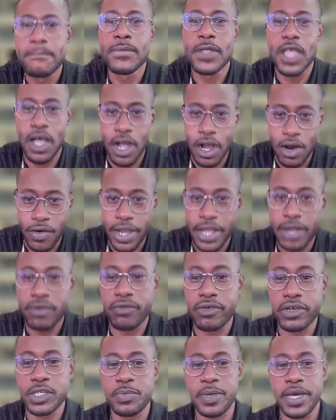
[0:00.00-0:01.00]
All right,
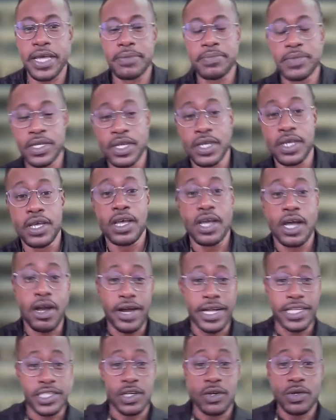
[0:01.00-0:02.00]
respect. All
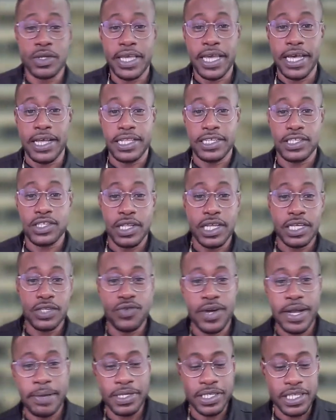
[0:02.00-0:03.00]
right, so yeah, let's
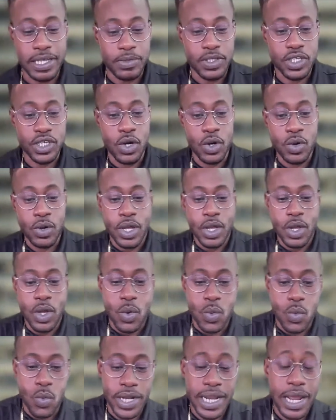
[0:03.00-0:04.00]
wrap this up. So
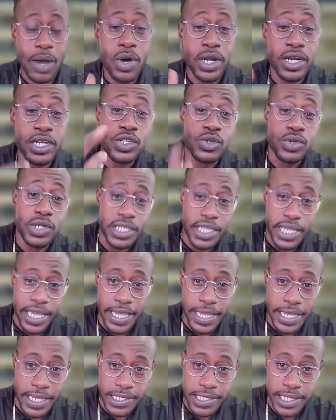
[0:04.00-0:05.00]
what I want to do
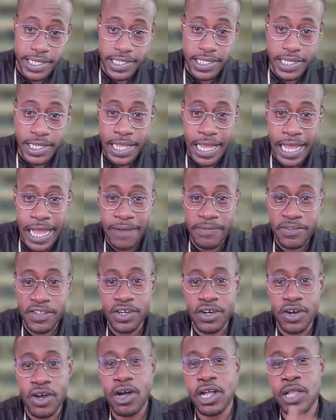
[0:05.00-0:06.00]
today is, listen,
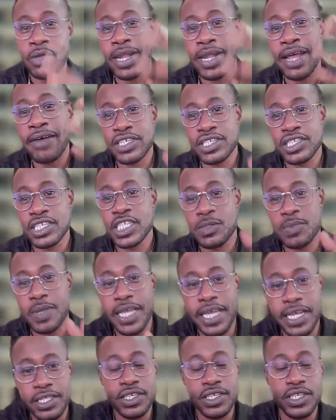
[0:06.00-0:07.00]
after all what I just
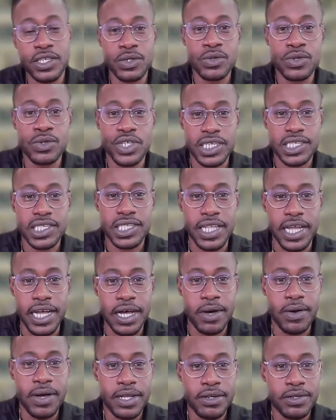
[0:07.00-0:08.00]
explained to you just
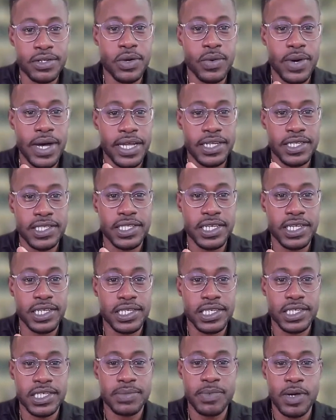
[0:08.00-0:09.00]
now, I don't know why this thing
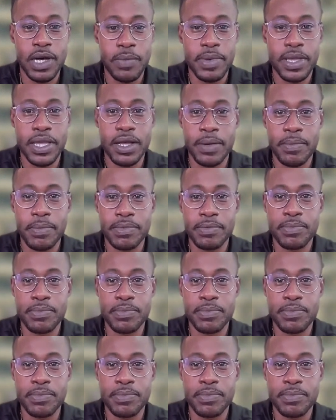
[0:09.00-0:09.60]
is just popping up.